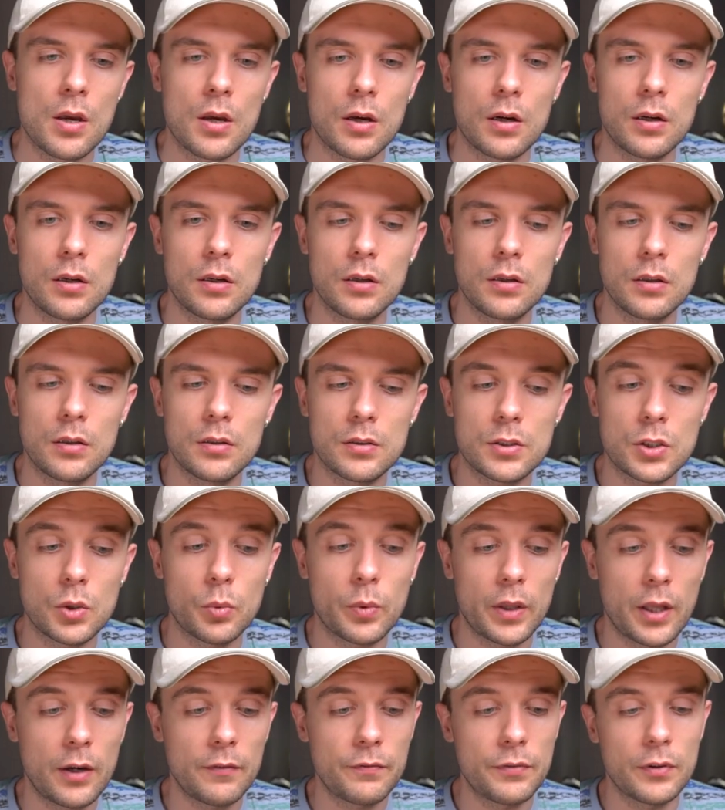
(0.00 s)
Uh, so
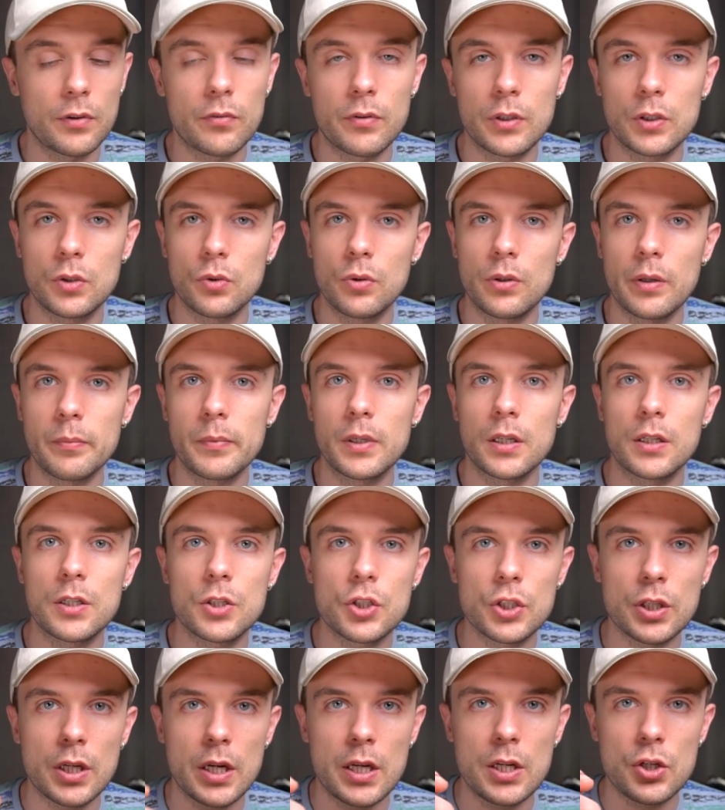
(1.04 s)
without further ado, I'm gonna
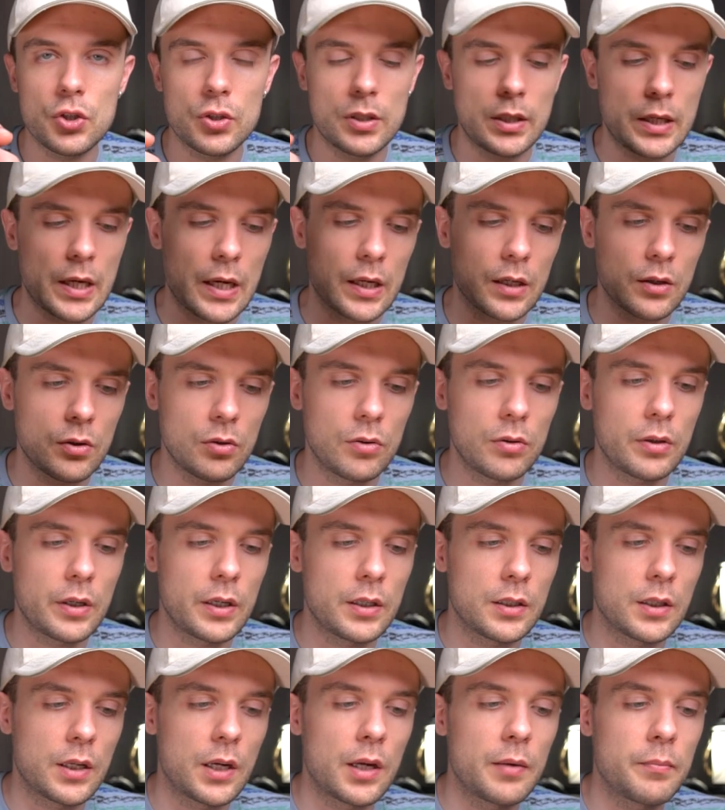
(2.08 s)
change the angle
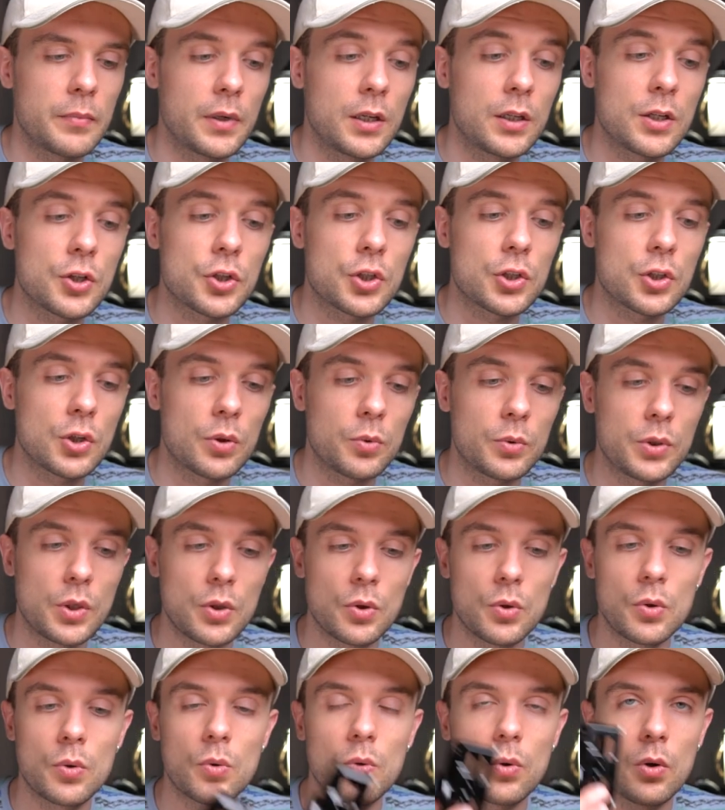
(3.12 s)
and I'm gonna show
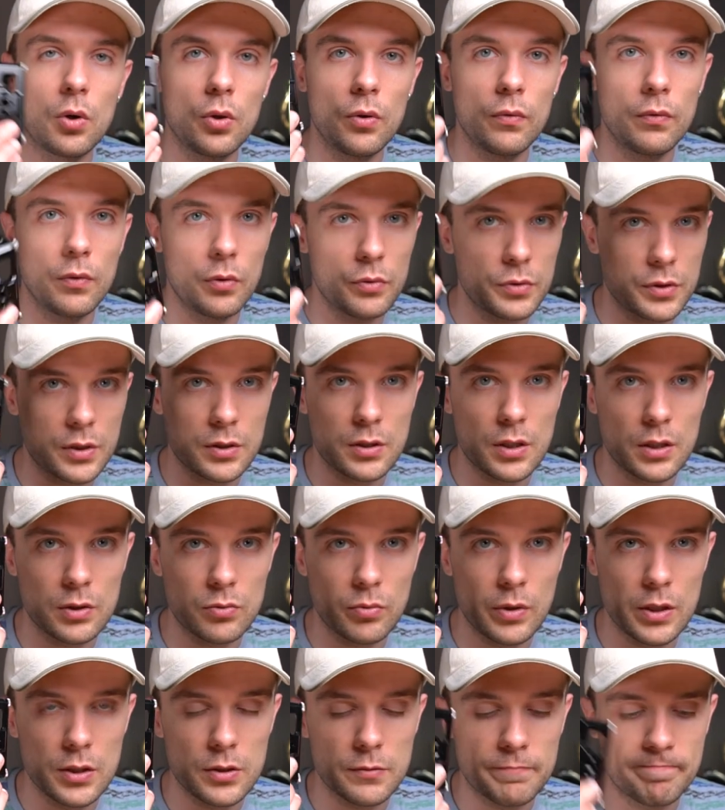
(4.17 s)
you all of those
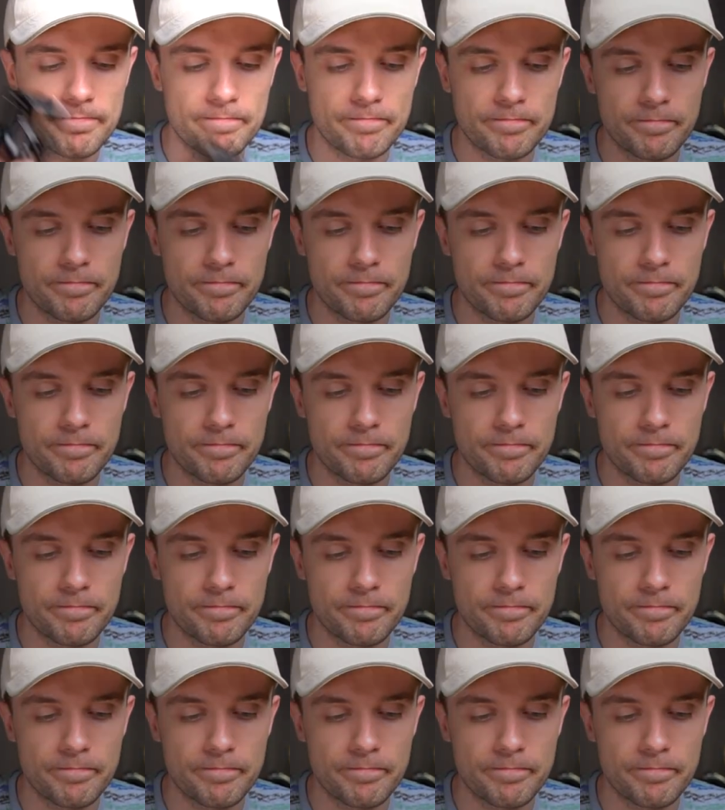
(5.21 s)
accessories.